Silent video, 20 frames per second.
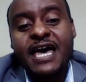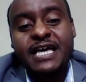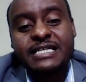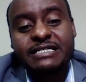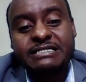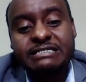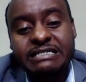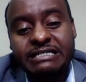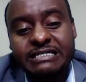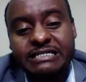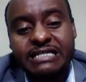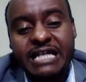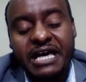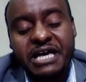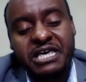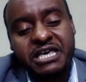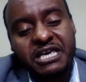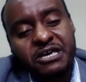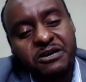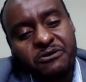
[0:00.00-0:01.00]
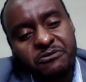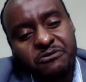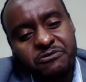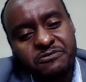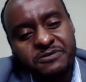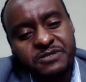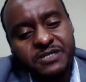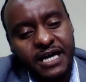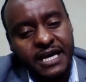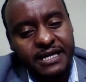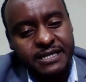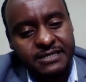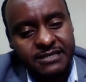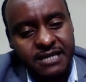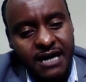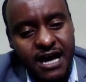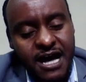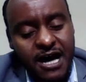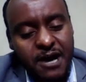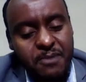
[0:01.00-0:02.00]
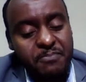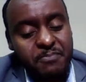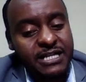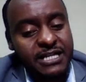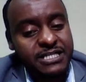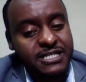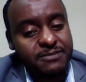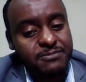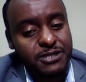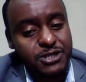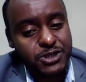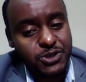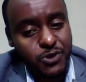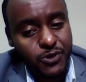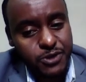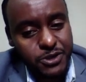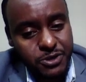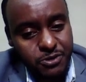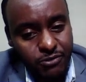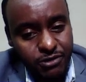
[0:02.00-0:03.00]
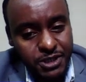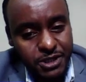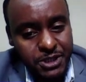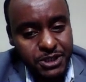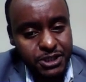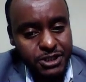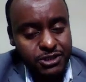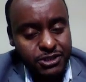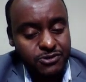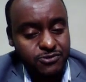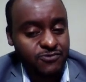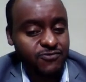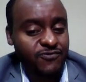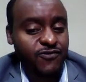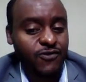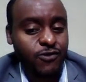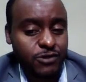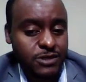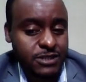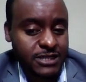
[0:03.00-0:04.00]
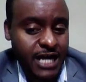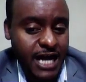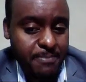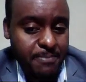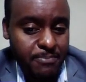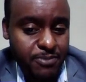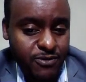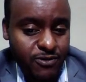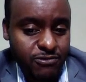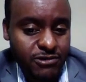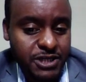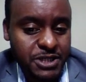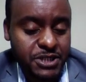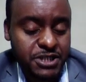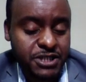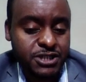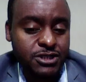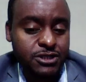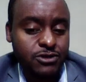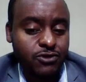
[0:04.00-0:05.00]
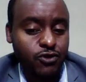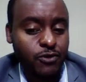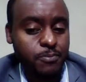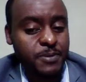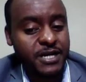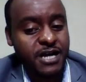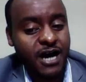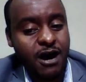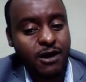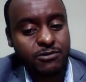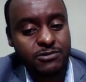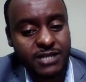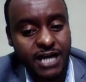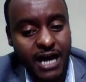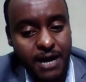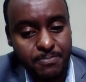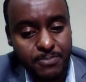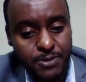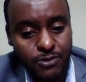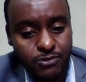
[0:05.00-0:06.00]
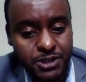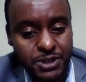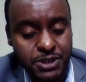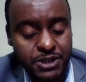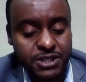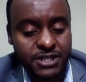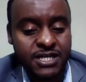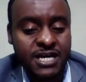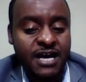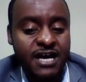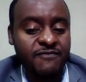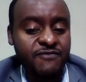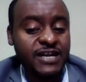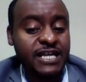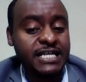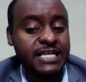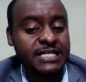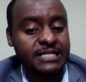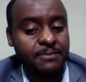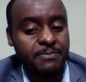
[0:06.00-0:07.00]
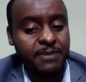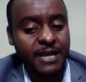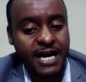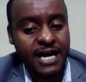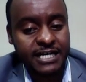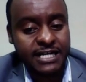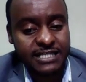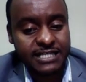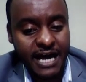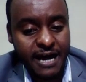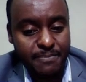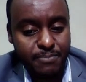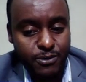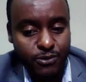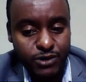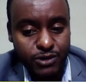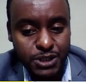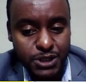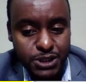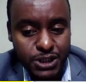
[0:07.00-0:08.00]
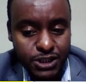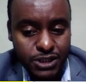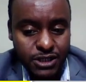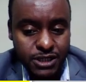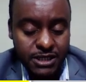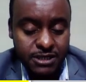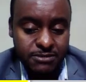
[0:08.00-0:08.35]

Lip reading: this like cues, exam, multiple choice question, true false type question, drop down type question, fill in the blank type question.